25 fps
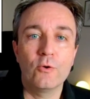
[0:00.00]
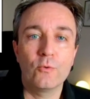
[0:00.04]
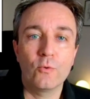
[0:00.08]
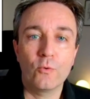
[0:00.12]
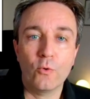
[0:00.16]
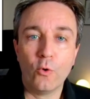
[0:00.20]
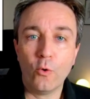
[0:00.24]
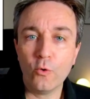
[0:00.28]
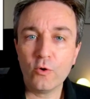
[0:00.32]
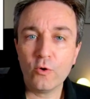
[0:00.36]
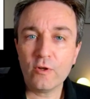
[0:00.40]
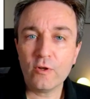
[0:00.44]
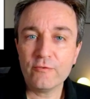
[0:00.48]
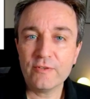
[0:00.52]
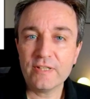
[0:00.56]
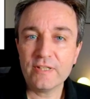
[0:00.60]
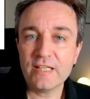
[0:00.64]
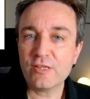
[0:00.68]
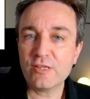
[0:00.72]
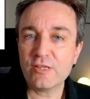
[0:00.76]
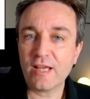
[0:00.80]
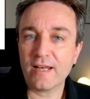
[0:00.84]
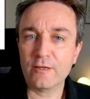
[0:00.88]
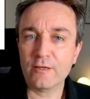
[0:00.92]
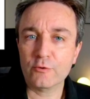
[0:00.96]
All of
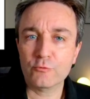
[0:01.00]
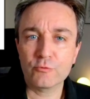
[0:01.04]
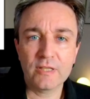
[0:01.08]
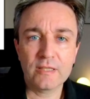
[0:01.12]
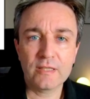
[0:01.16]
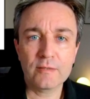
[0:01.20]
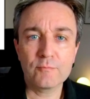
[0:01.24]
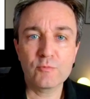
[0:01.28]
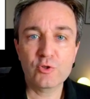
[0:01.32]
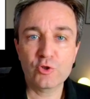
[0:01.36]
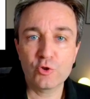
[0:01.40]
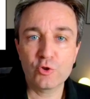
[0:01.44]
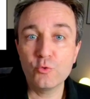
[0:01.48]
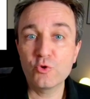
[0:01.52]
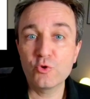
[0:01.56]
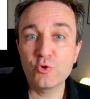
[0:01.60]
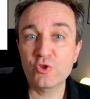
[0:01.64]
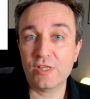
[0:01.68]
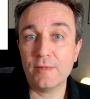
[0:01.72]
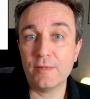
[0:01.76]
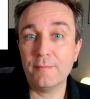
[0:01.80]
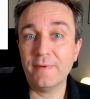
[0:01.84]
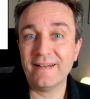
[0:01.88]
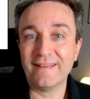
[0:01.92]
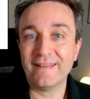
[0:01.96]
these algorithms do
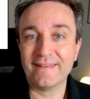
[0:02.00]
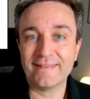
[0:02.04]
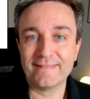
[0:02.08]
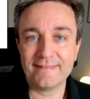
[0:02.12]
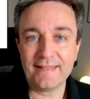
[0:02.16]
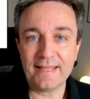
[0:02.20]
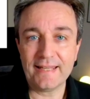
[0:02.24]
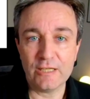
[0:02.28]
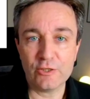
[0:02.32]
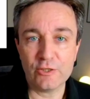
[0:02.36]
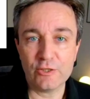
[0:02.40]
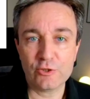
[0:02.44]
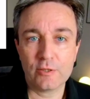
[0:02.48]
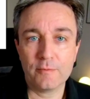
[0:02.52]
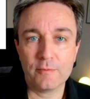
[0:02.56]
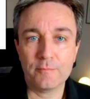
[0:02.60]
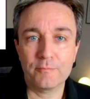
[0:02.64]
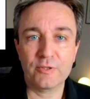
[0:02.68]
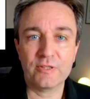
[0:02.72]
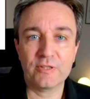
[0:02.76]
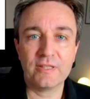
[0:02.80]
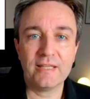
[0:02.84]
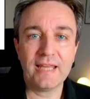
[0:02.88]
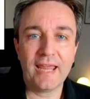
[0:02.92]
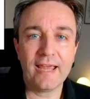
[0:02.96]
similar things,
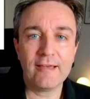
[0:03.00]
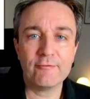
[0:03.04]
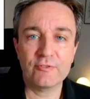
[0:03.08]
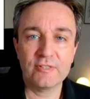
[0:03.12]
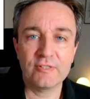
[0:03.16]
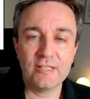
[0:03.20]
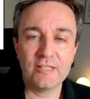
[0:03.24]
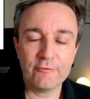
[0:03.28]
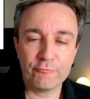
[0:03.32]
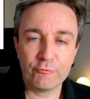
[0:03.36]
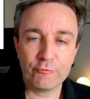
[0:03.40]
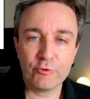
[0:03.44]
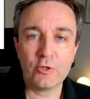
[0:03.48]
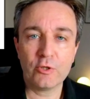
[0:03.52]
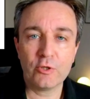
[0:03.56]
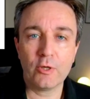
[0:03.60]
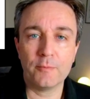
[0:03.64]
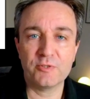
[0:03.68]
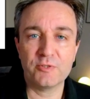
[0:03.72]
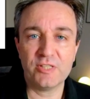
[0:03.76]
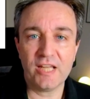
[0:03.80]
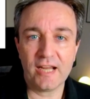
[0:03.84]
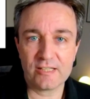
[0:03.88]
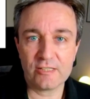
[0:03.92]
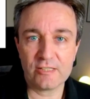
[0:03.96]
but they have different
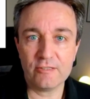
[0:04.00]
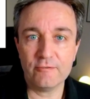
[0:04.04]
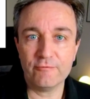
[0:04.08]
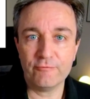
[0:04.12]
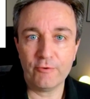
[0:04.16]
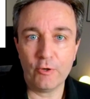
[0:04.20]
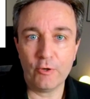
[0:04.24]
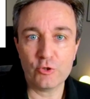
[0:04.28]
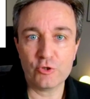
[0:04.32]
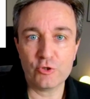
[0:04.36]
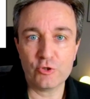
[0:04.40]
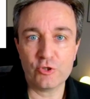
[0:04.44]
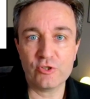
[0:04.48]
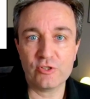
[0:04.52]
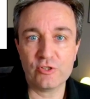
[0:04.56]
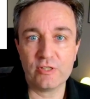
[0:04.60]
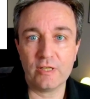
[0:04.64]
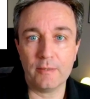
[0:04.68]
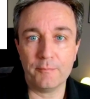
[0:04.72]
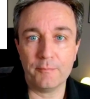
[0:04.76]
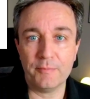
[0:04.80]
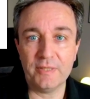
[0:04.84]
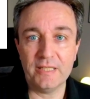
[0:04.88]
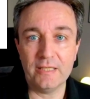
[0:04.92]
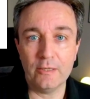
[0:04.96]
objective functions that
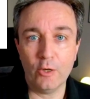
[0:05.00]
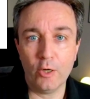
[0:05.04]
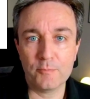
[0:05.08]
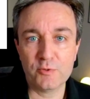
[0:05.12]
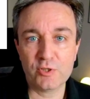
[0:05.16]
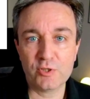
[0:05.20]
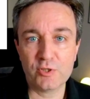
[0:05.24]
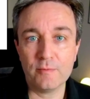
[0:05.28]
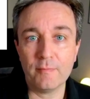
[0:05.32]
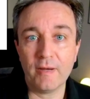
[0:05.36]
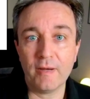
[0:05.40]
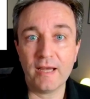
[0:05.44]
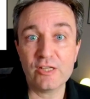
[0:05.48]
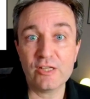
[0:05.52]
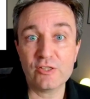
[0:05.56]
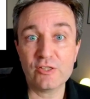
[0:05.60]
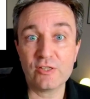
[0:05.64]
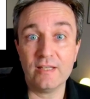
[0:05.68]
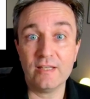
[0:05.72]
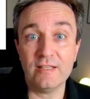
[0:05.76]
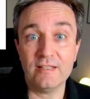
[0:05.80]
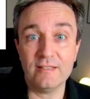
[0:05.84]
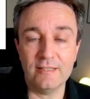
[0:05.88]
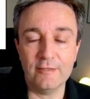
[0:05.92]
are being optimized and